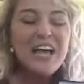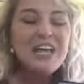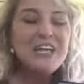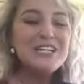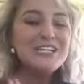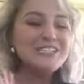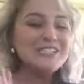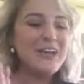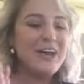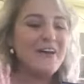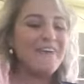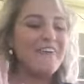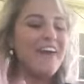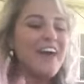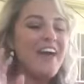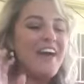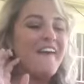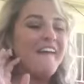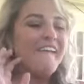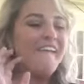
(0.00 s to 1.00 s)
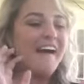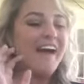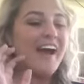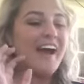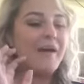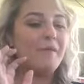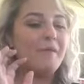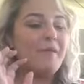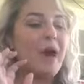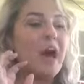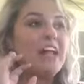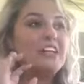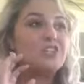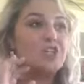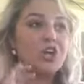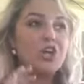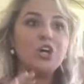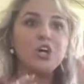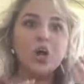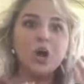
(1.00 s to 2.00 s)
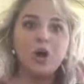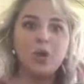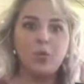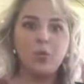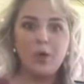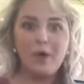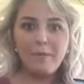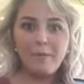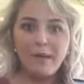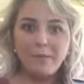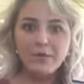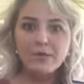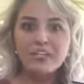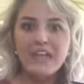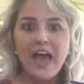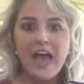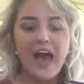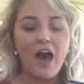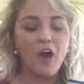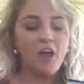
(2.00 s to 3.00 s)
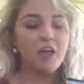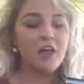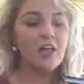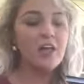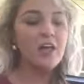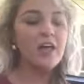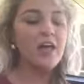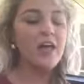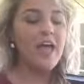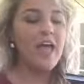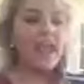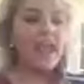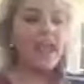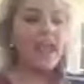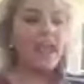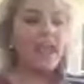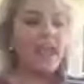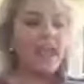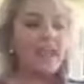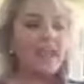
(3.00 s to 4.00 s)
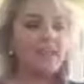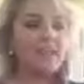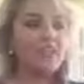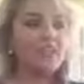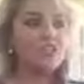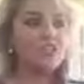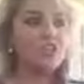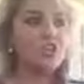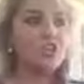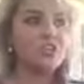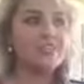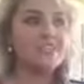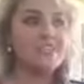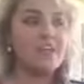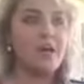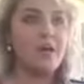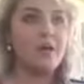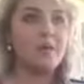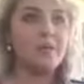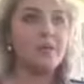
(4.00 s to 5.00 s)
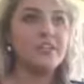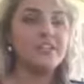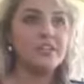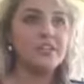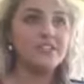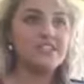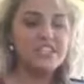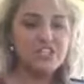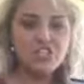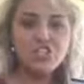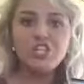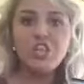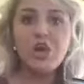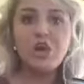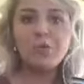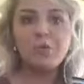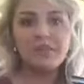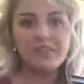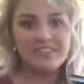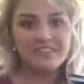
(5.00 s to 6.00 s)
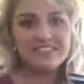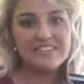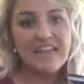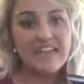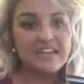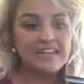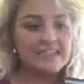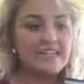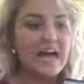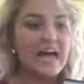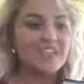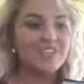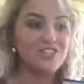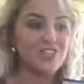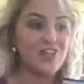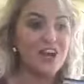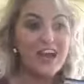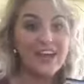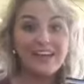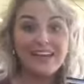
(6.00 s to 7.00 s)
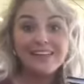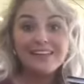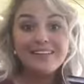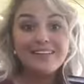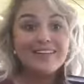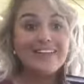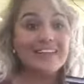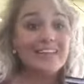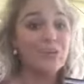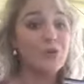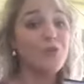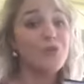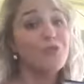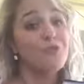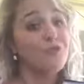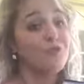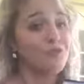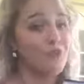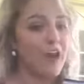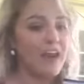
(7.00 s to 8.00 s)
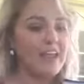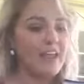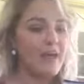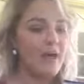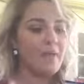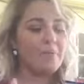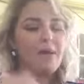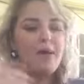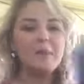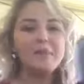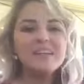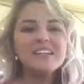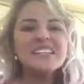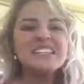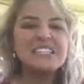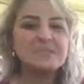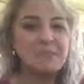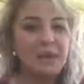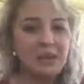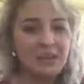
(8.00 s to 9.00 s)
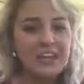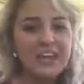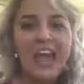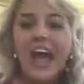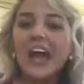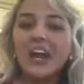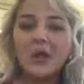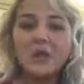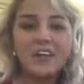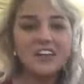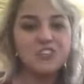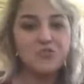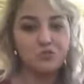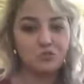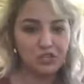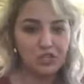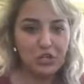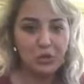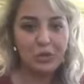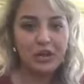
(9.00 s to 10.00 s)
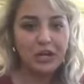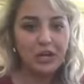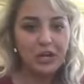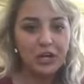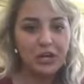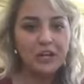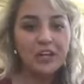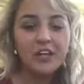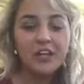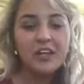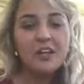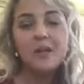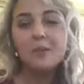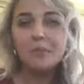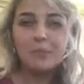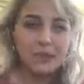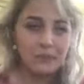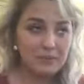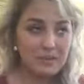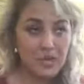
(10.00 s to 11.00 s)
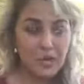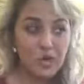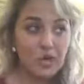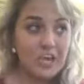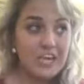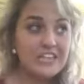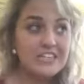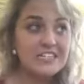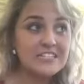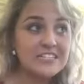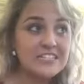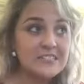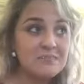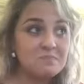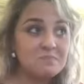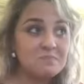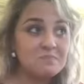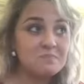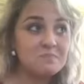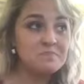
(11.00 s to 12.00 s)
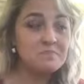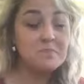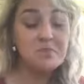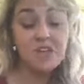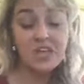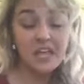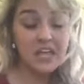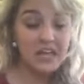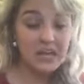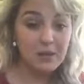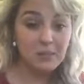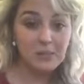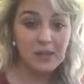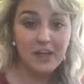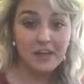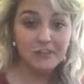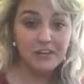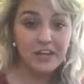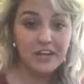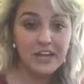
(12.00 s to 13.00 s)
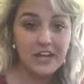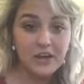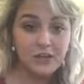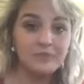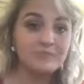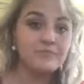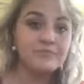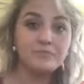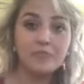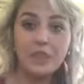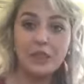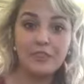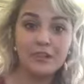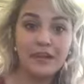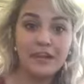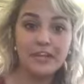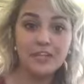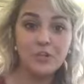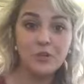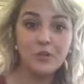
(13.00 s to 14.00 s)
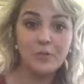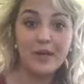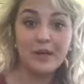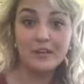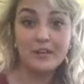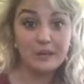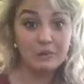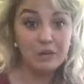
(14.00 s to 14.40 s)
So I took a wet paper towel and took some dish soap and then sanitizer, and it cleaned right up. I'm gonna smell it. I know that's really weird, but I'm curious, and I'm live right now. Nothing I can do about it. I'm